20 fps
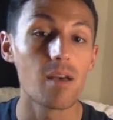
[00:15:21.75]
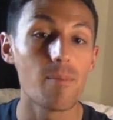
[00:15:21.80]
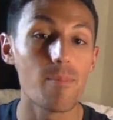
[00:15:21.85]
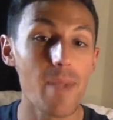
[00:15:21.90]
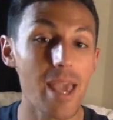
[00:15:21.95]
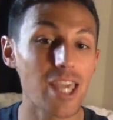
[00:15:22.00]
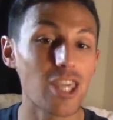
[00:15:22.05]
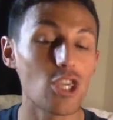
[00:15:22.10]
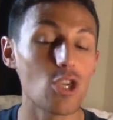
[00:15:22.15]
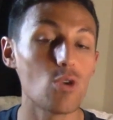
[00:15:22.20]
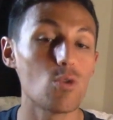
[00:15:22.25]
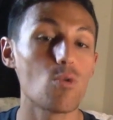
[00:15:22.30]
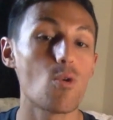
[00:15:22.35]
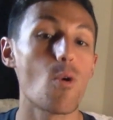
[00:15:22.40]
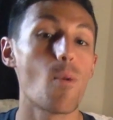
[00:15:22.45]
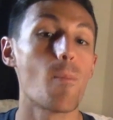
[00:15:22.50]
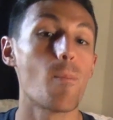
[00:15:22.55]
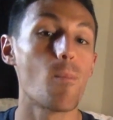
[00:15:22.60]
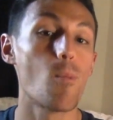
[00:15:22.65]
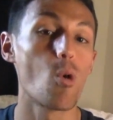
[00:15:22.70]
make you
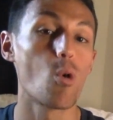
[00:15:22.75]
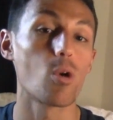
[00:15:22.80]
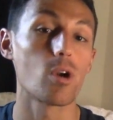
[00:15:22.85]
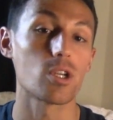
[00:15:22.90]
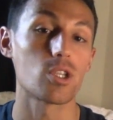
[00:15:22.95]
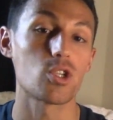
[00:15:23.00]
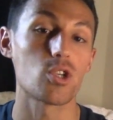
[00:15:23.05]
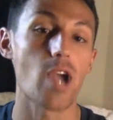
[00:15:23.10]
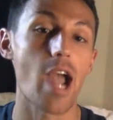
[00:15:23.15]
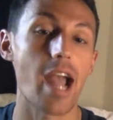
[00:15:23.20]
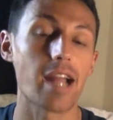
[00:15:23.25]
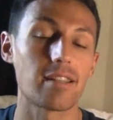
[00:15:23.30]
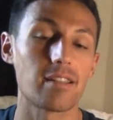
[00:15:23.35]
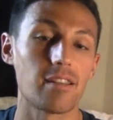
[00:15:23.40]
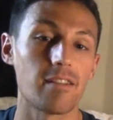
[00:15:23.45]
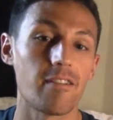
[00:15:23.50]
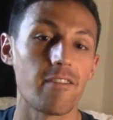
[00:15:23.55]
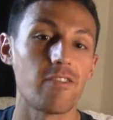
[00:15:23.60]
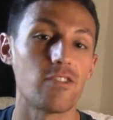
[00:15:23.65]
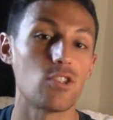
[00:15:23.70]
more
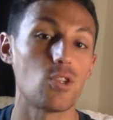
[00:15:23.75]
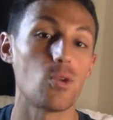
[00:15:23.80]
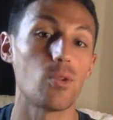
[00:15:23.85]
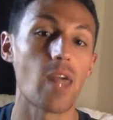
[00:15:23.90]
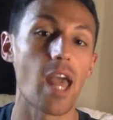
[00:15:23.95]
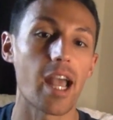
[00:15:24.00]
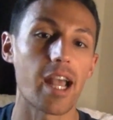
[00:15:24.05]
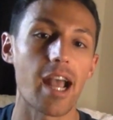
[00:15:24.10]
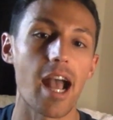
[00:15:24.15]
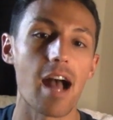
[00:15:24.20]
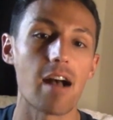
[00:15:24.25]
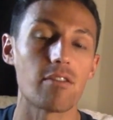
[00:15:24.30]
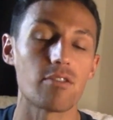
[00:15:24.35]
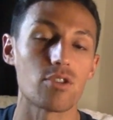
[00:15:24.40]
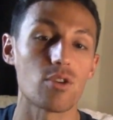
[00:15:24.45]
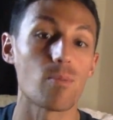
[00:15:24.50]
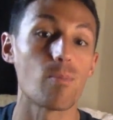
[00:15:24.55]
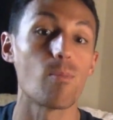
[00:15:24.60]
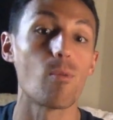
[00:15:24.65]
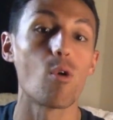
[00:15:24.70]
attractive to that college
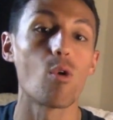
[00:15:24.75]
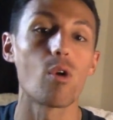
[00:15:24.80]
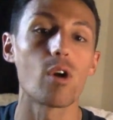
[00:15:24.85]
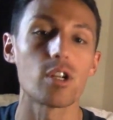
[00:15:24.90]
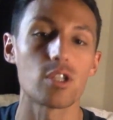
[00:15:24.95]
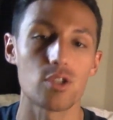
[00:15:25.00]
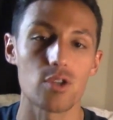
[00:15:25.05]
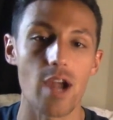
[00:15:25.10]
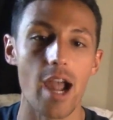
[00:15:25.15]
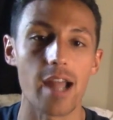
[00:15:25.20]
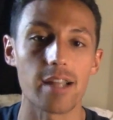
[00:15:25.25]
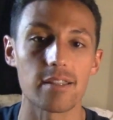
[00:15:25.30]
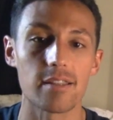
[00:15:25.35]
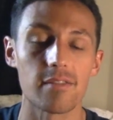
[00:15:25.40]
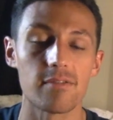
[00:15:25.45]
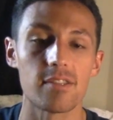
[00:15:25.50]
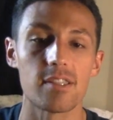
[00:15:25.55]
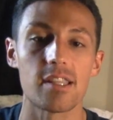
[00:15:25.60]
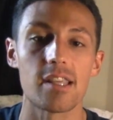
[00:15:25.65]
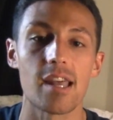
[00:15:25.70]
or more
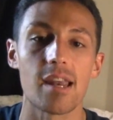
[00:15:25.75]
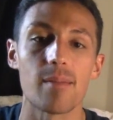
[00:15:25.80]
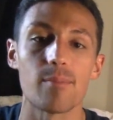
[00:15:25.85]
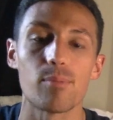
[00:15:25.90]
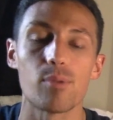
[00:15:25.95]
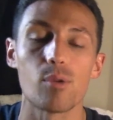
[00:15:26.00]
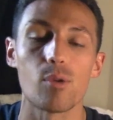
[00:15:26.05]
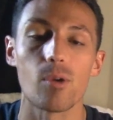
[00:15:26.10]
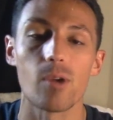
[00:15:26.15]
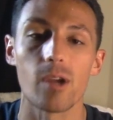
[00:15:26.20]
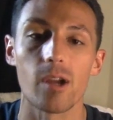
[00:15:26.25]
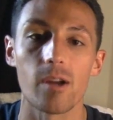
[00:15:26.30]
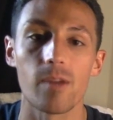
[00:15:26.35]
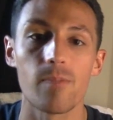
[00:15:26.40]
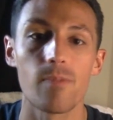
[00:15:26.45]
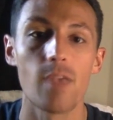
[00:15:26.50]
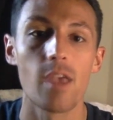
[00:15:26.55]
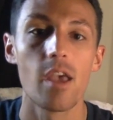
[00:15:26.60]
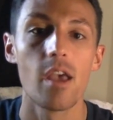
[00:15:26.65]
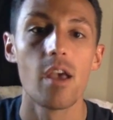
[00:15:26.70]
attractive to that employer
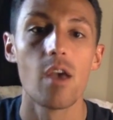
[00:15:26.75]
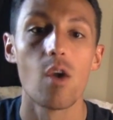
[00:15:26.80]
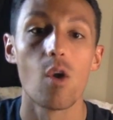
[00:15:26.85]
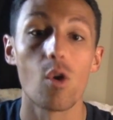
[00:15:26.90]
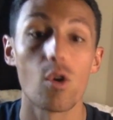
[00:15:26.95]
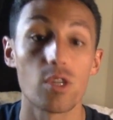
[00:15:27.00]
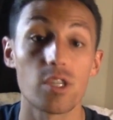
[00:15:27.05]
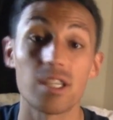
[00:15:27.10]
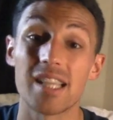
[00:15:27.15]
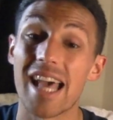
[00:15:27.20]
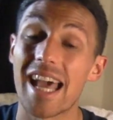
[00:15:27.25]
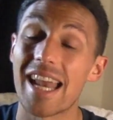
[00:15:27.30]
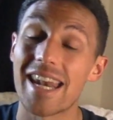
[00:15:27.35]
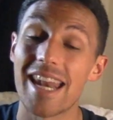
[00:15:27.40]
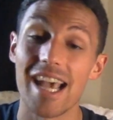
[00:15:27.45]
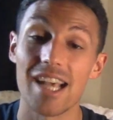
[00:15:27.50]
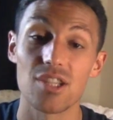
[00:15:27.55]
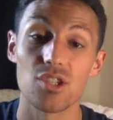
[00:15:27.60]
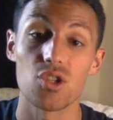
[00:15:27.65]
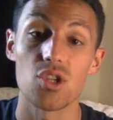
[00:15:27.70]
or to that
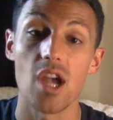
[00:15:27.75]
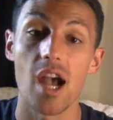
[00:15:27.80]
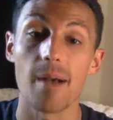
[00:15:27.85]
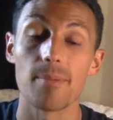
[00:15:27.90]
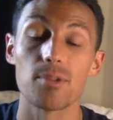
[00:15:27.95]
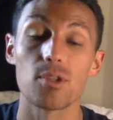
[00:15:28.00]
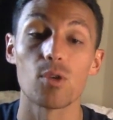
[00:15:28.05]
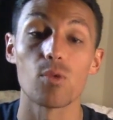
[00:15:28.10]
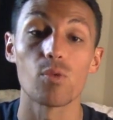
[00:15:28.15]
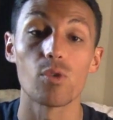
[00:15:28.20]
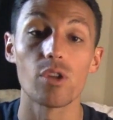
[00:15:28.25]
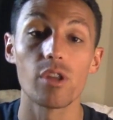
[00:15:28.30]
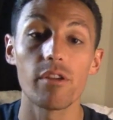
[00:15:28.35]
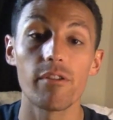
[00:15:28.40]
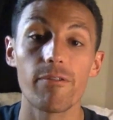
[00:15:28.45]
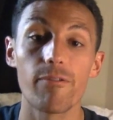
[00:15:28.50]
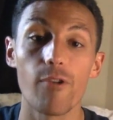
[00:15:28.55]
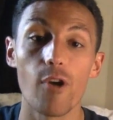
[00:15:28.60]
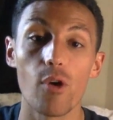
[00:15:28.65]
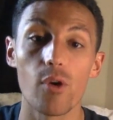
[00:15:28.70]
next job. So
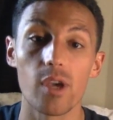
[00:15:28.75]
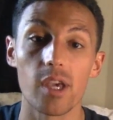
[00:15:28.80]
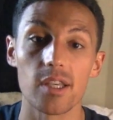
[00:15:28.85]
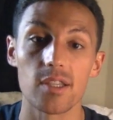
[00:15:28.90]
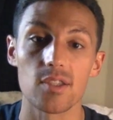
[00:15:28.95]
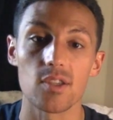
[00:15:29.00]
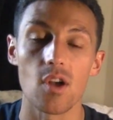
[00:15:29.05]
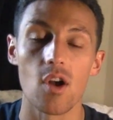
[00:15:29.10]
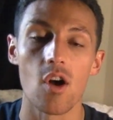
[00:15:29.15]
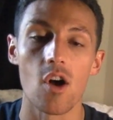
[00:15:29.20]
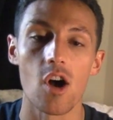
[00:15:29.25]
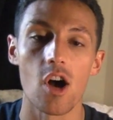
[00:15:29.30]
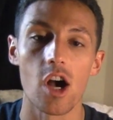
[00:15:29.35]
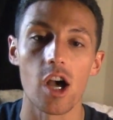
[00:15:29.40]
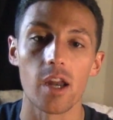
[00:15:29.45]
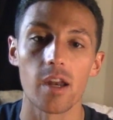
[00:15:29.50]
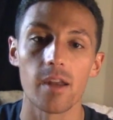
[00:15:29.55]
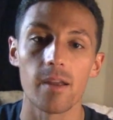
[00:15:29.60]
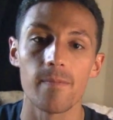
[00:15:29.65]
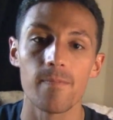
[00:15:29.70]
really focus
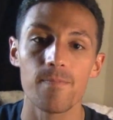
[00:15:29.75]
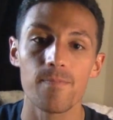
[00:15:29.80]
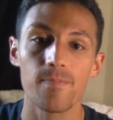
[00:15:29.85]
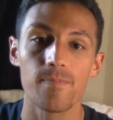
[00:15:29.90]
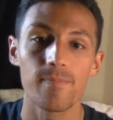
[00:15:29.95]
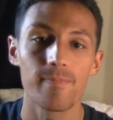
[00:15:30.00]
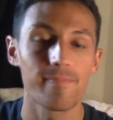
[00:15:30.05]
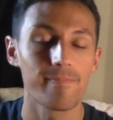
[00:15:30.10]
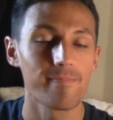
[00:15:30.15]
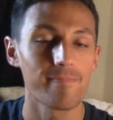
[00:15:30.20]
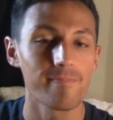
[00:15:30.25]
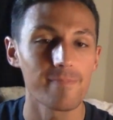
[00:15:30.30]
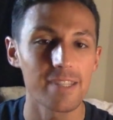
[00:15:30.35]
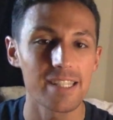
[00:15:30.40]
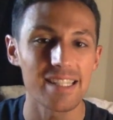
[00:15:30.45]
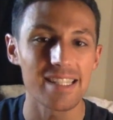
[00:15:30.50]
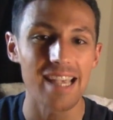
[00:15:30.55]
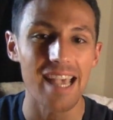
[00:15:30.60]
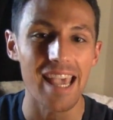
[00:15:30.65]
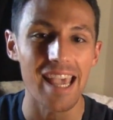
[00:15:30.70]
on
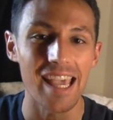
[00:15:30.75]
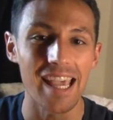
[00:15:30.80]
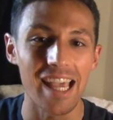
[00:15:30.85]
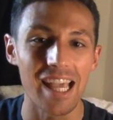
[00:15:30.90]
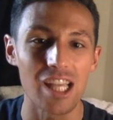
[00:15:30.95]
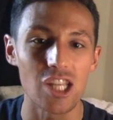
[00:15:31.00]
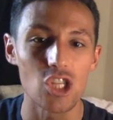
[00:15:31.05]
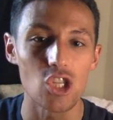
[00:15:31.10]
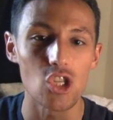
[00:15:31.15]
saying,